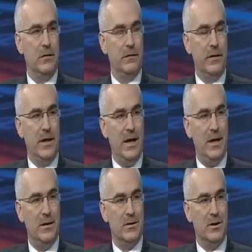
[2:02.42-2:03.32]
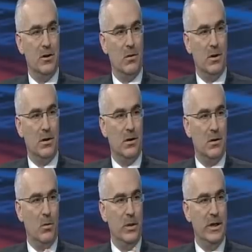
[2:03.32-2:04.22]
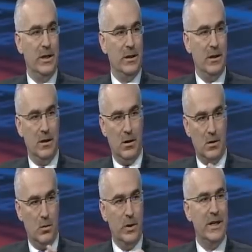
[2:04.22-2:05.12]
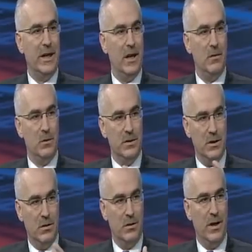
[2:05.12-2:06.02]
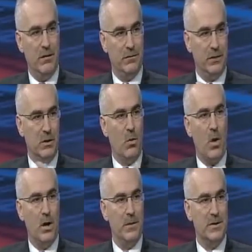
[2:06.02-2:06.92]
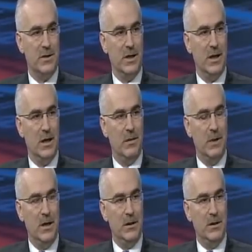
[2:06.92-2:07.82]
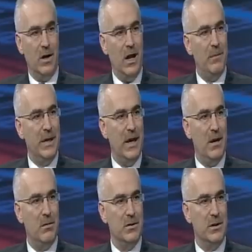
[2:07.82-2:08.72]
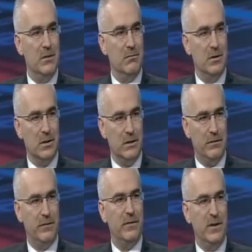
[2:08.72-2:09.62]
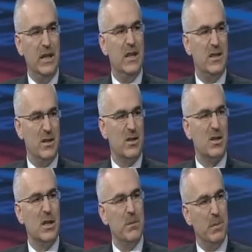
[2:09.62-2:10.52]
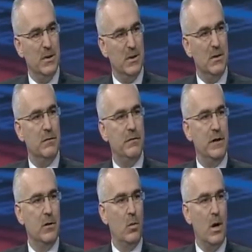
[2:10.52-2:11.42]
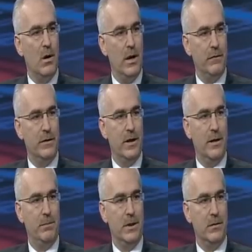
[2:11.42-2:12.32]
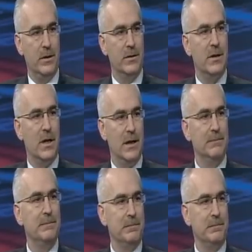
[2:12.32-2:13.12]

for that is, on a weekend when you don't have requirements to get up, how many hours do you really need to sleep, and do you feel well after that period of time?